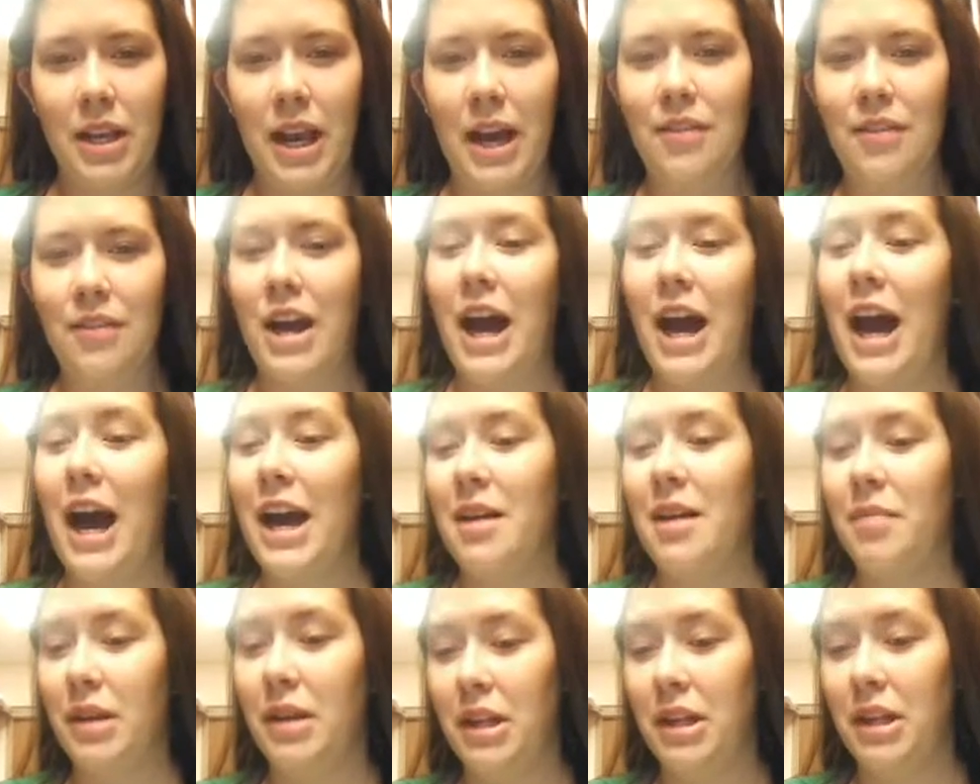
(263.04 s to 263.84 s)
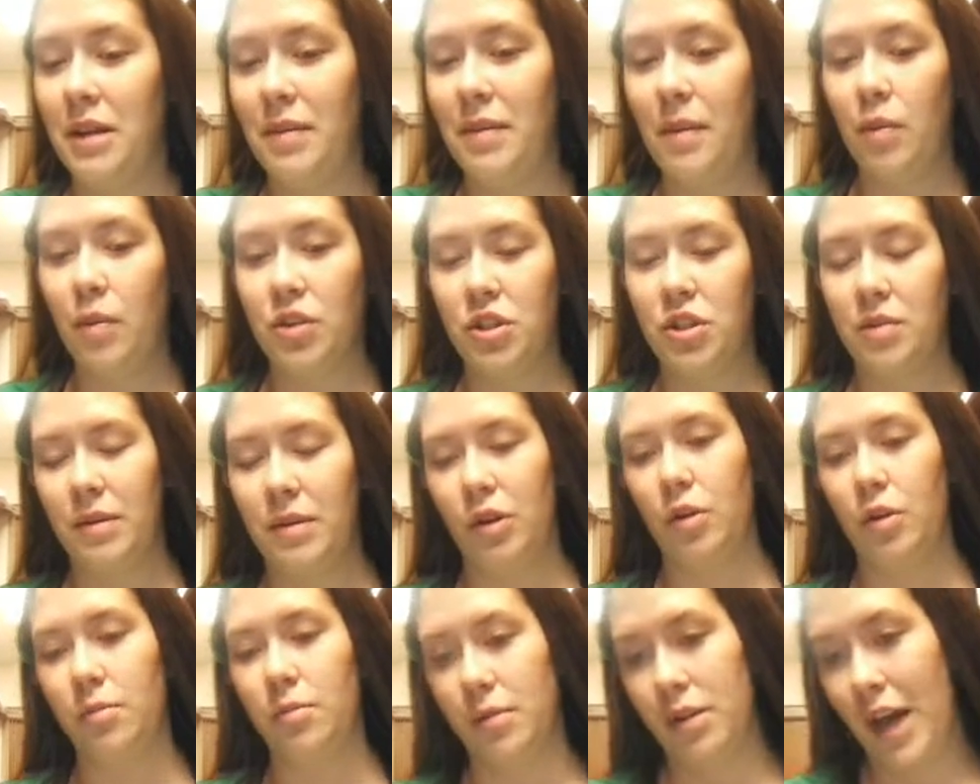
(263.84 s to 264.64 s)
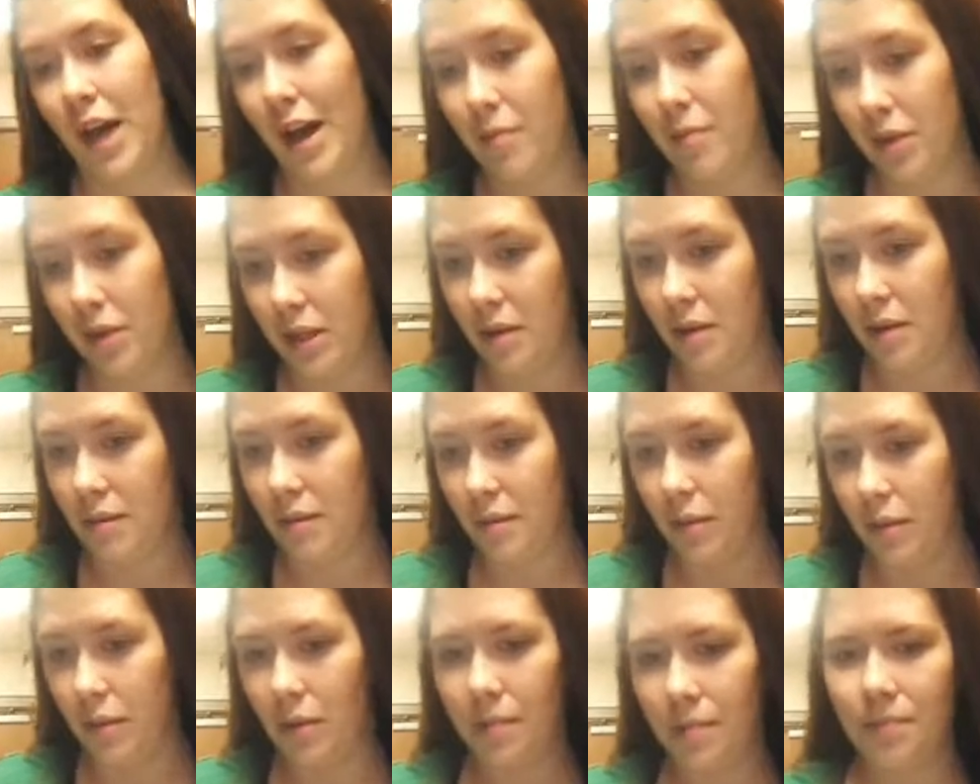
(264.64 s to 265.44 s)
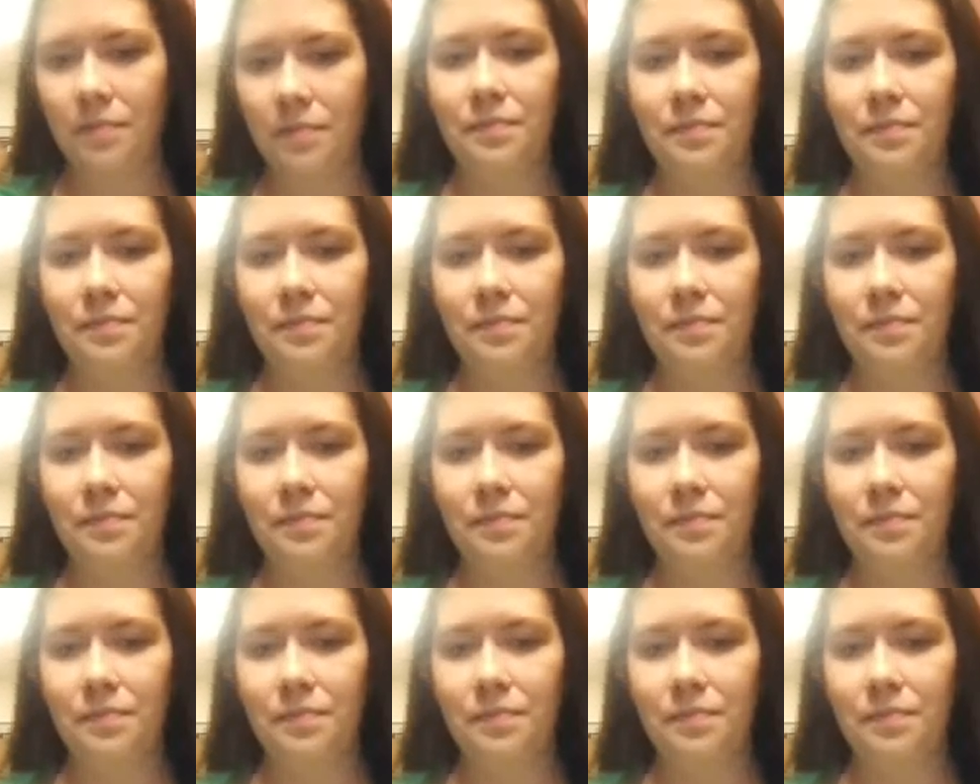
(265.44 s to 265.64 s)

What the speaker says: And that high ability people should be grouped with high ability people.